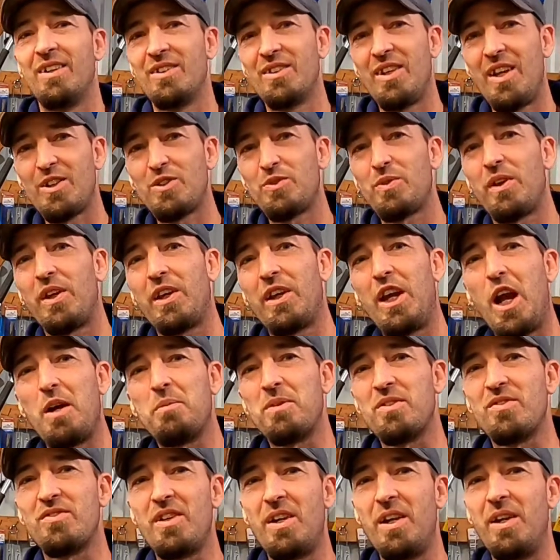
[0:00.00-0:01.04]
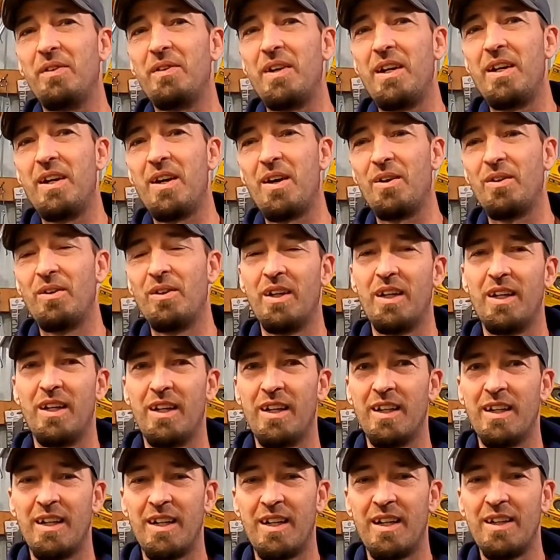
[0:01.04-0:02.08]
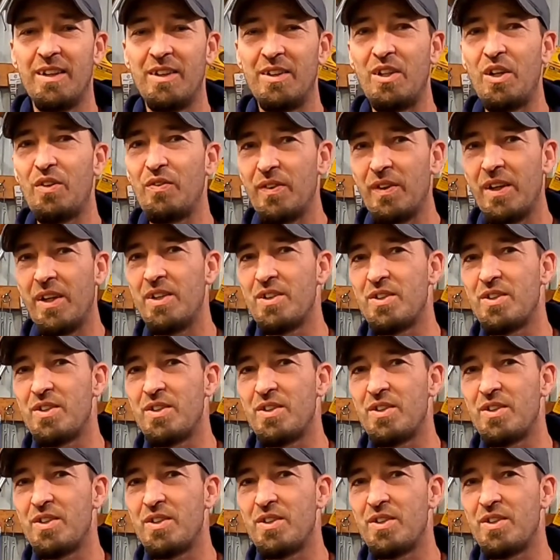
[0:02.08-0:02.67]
That's where the camera's sitting right now. A different